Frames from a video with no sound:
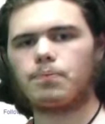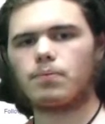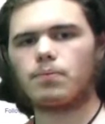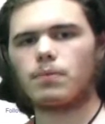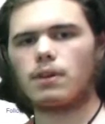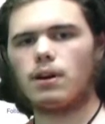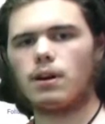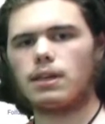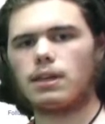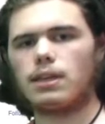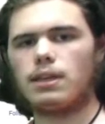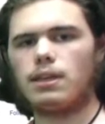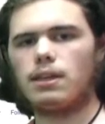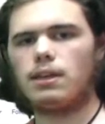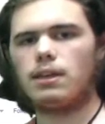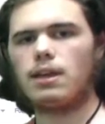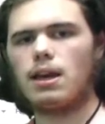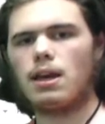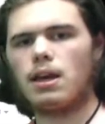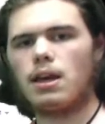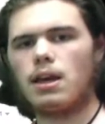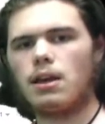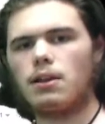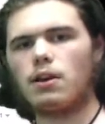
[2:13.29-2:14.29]
key.
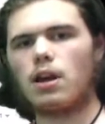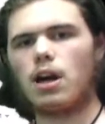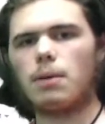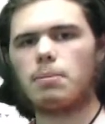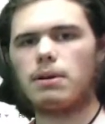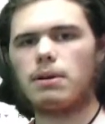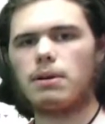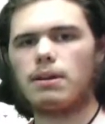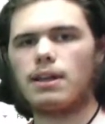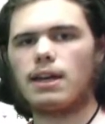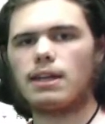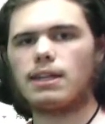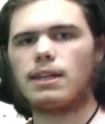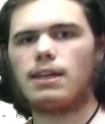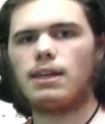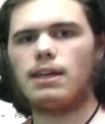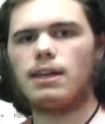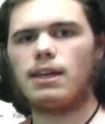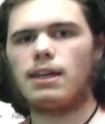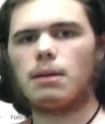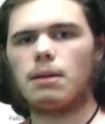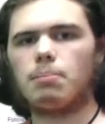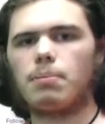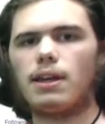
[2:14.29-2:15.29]
Copy that key
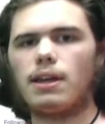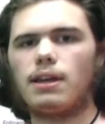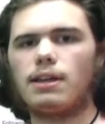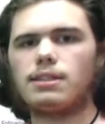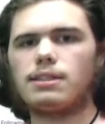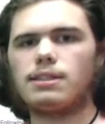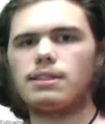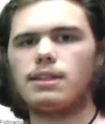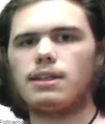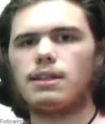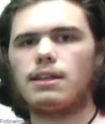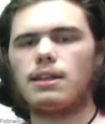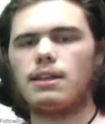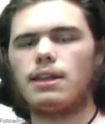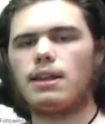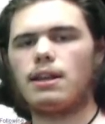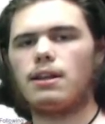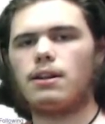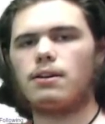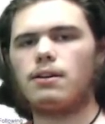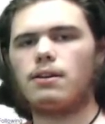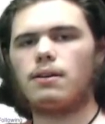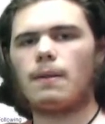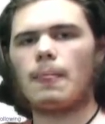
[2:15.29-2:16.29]
and paste it
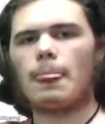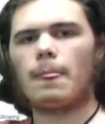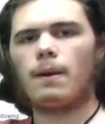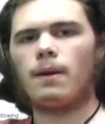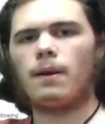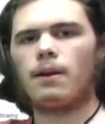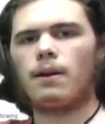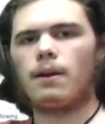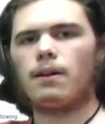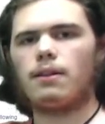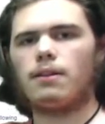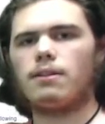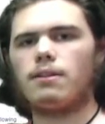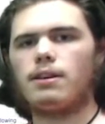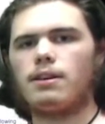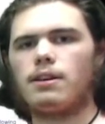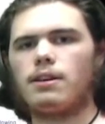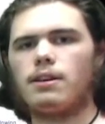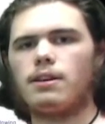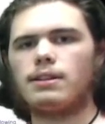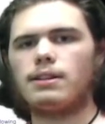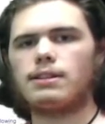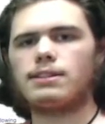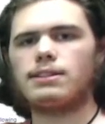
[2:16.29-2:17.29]
in
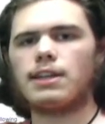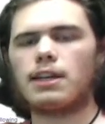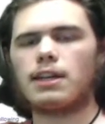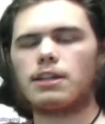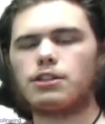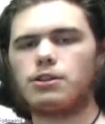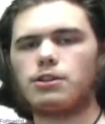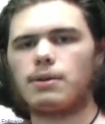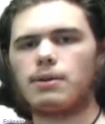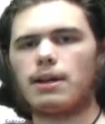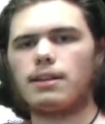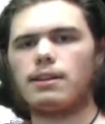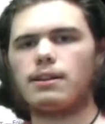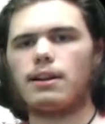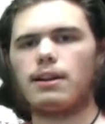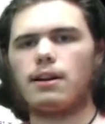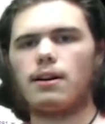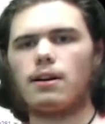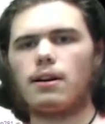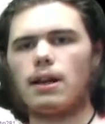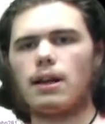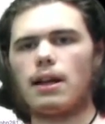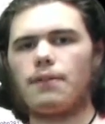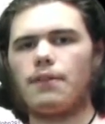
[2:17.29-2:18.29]
the section right there,
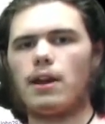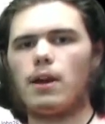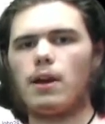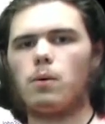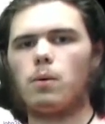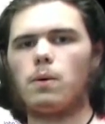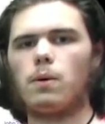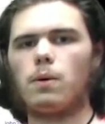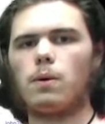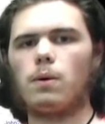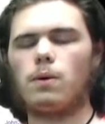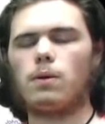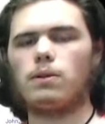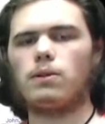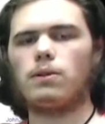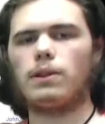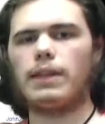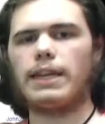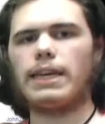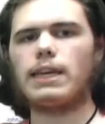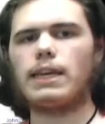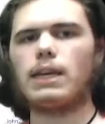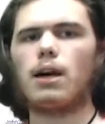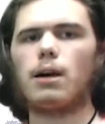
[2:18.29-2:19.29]
and that will
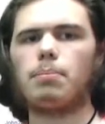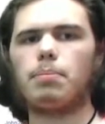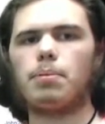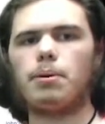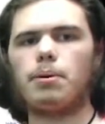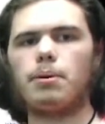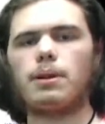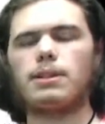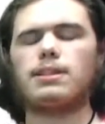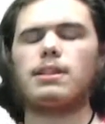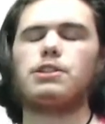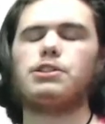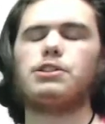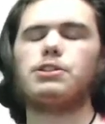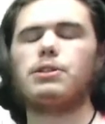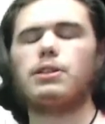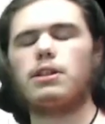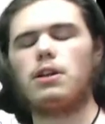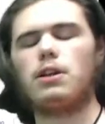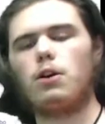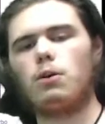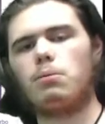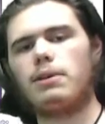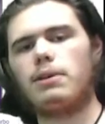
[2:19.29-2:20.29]
link up essentially
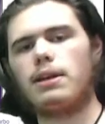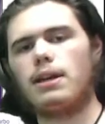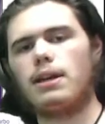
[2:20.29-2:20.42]
OBS